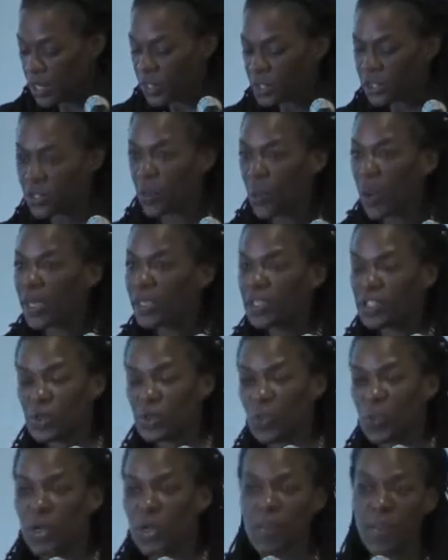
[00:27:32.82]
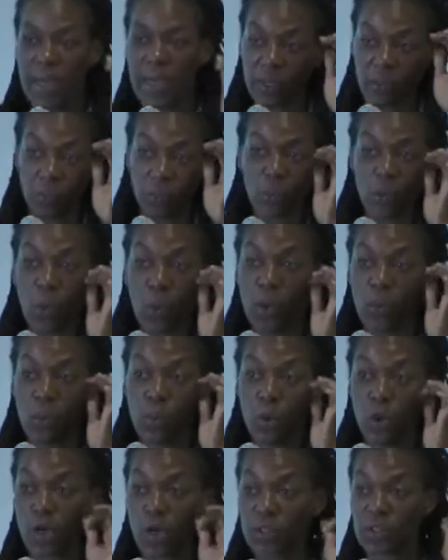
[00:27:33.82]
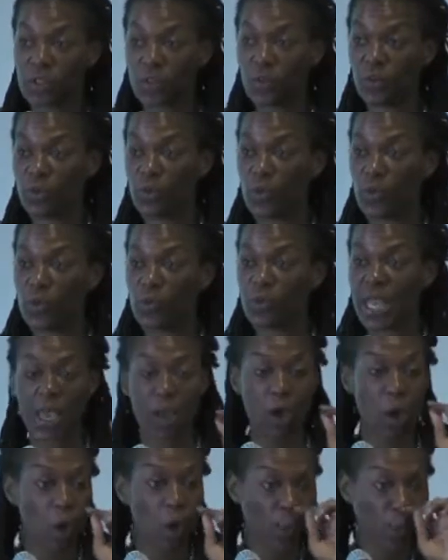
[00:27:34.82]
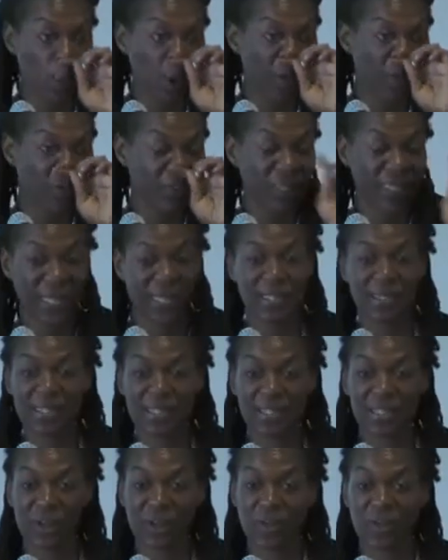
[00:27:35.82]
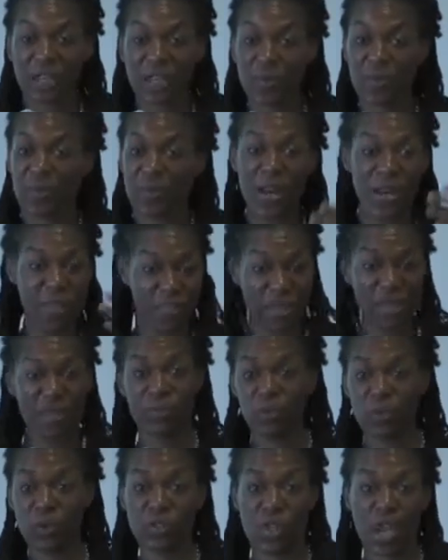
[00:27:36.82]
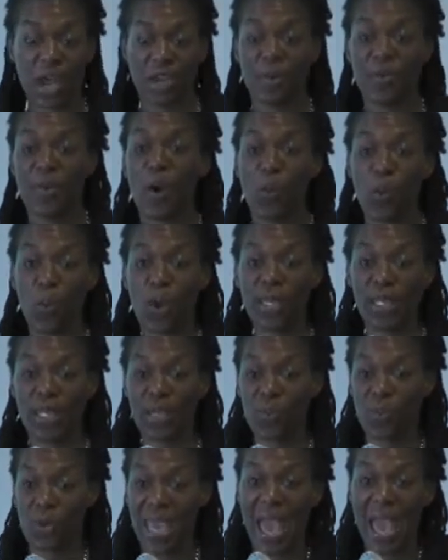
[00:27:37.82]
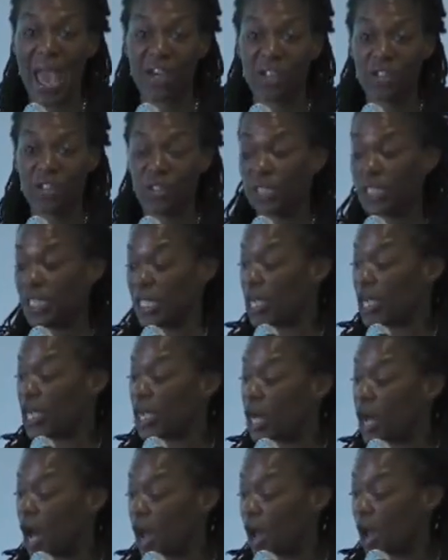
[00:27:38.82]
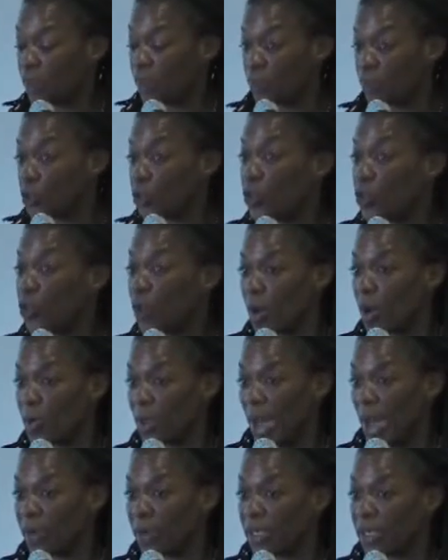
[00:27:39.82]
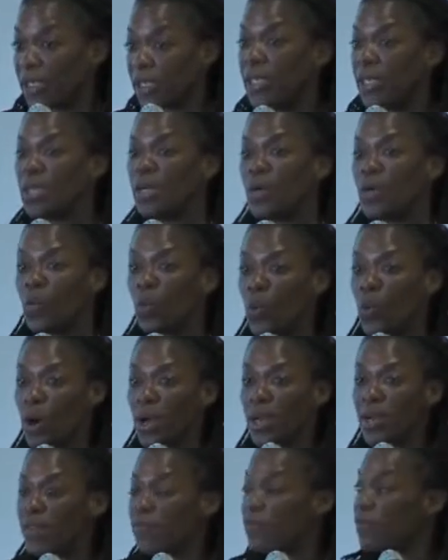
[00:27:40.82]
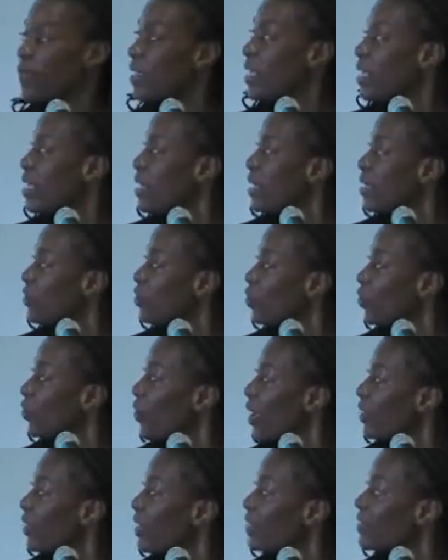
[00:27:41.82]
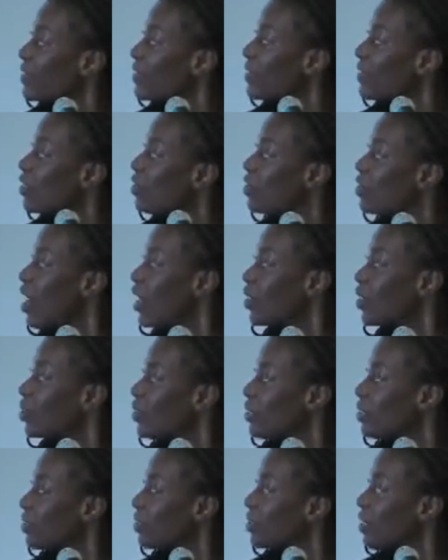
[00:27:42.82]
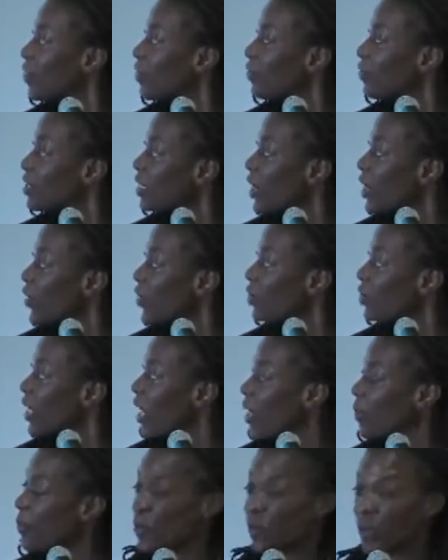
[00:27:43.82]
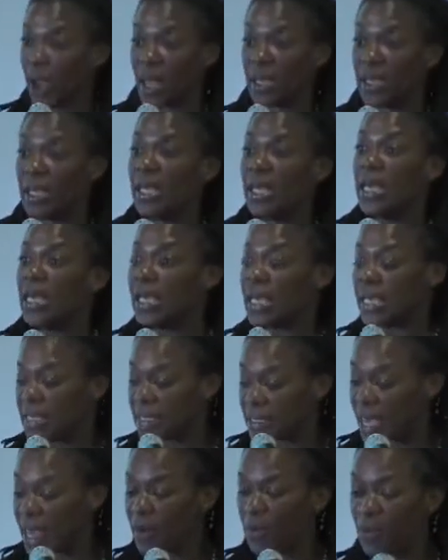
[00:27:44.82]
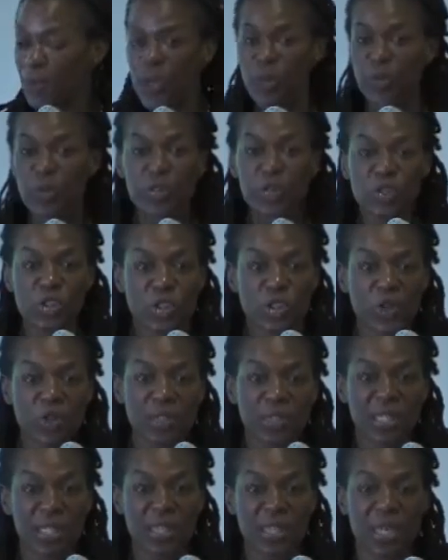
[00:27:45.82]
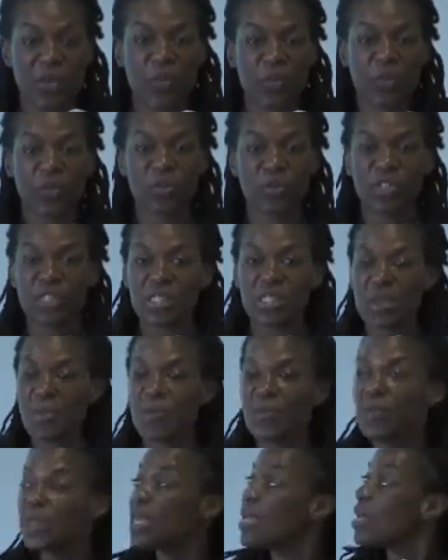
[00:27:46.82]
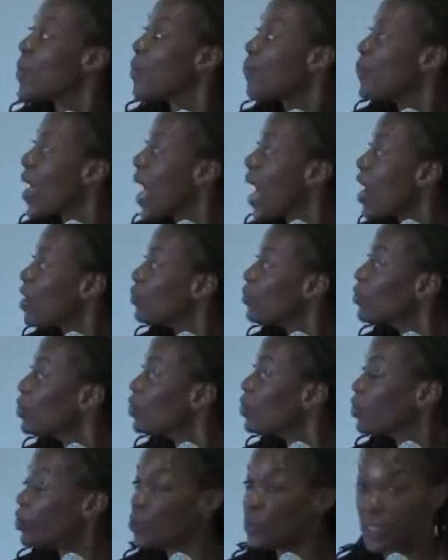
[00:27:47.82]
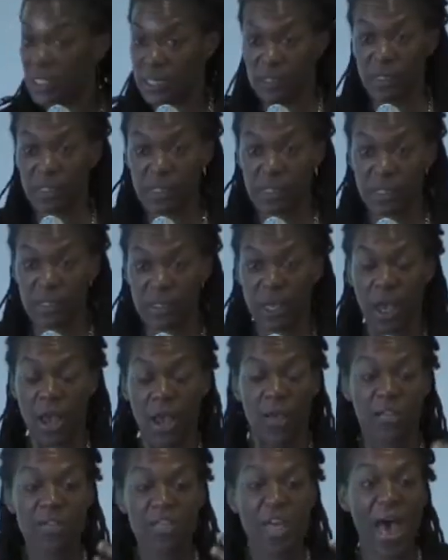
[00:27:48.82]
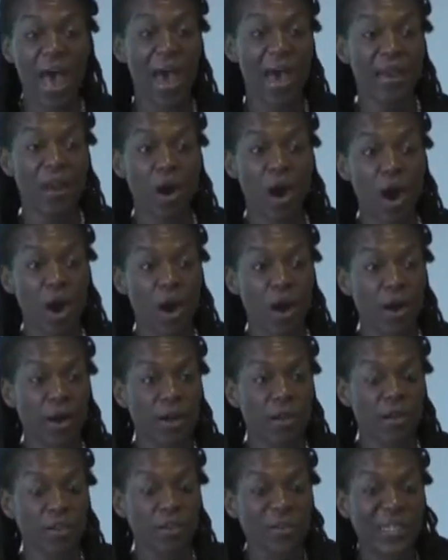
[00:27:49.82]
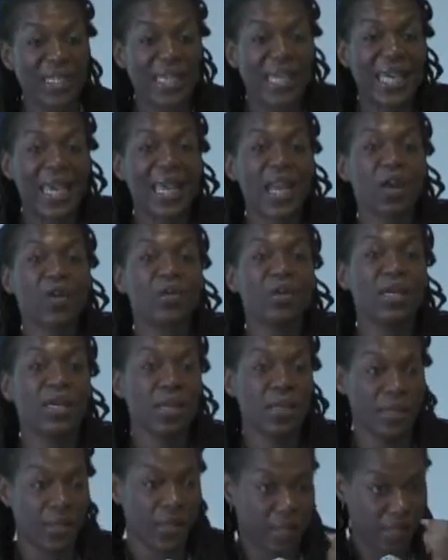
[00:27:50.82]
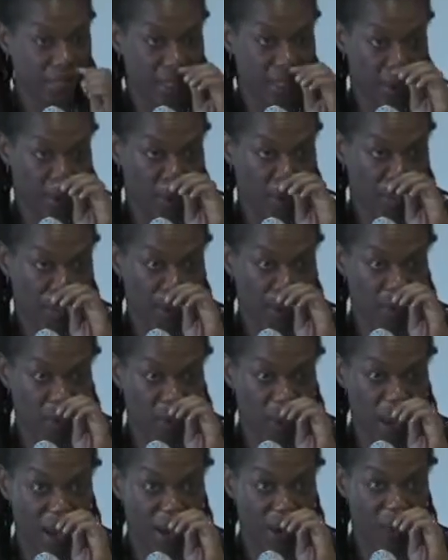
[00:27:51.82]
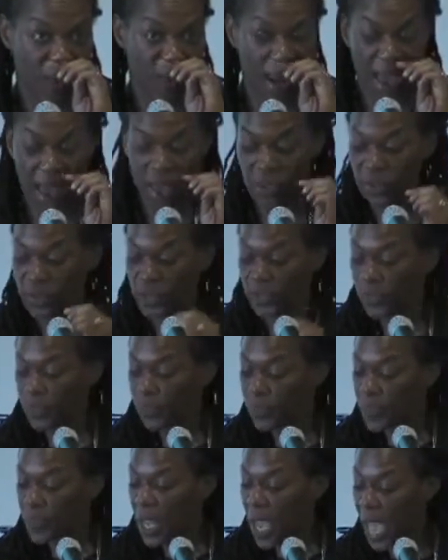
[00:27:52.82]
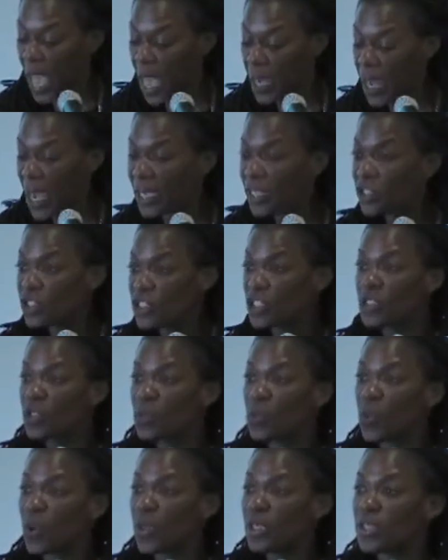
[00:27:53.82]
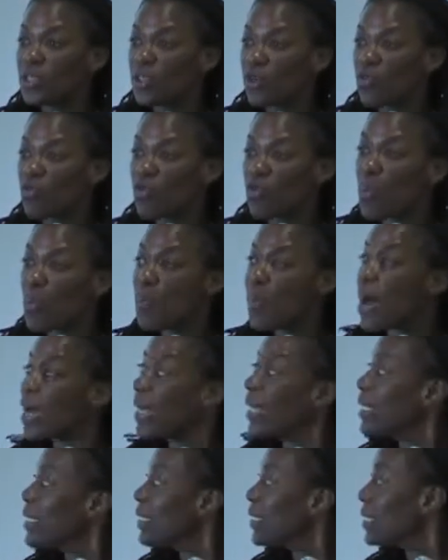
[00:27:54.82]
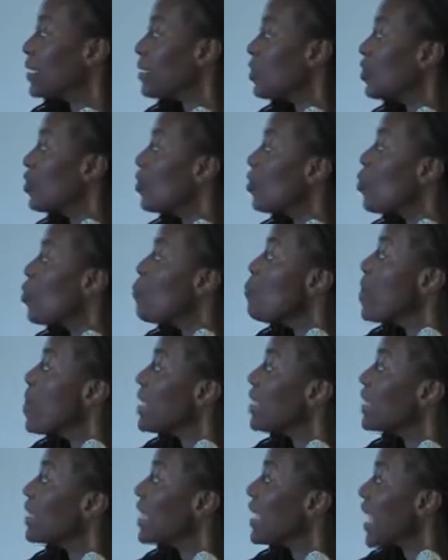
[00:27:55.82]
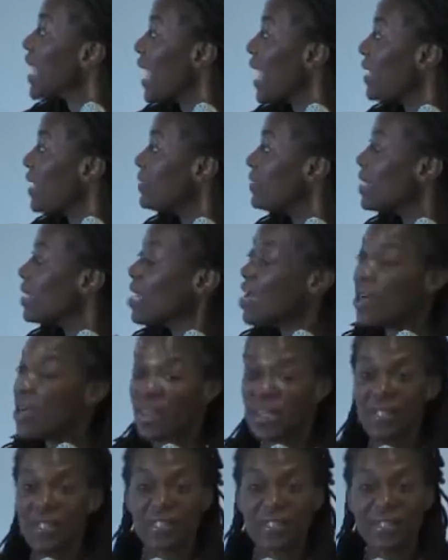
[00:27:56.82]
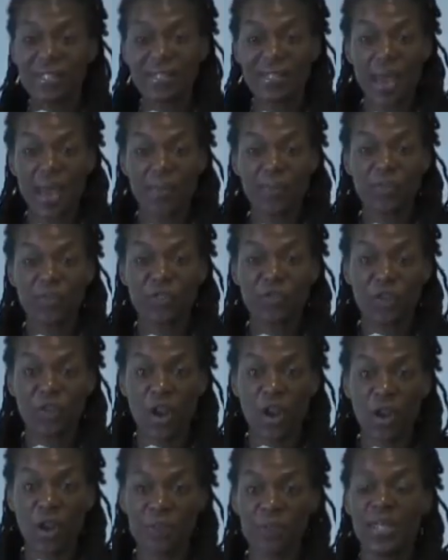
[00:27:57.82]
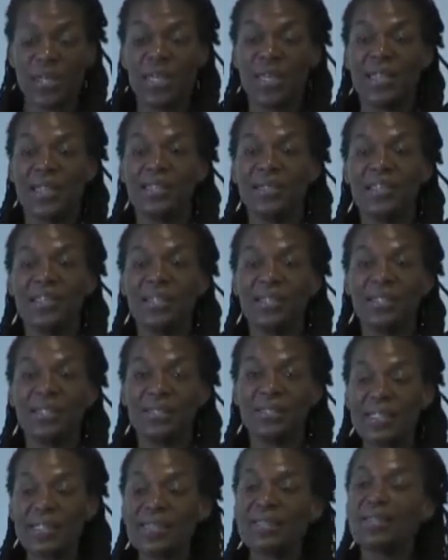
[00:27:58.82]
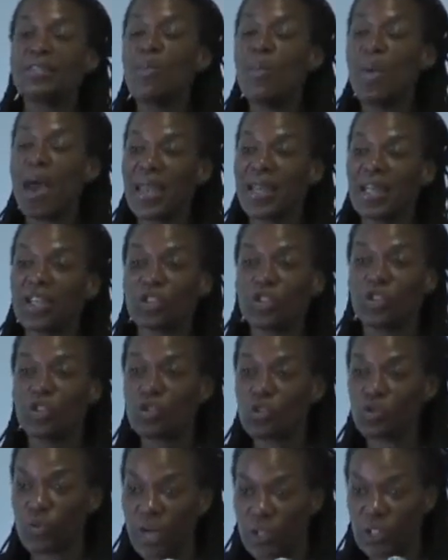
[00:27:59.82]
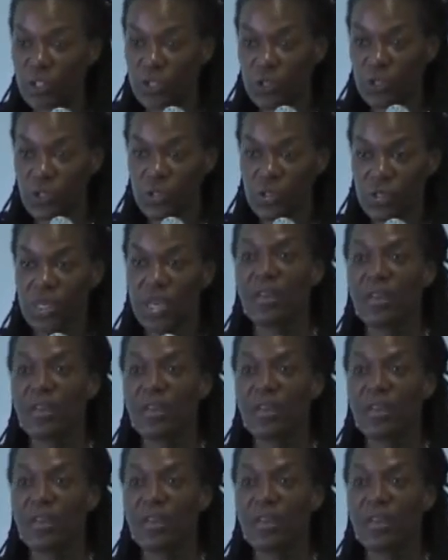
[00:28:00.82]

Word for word: So I just want to make one more sort of take-home point related to stereotype threat, and then we'll talk about what can we actually um, do about it one of the sort of, I think, seductions of stereotype threat is that people start to think, well, there's something about students that are sort of carrying this stereotype threat around. And I just want to sort of remind us, sort of to make the case that it stems from the systematic structures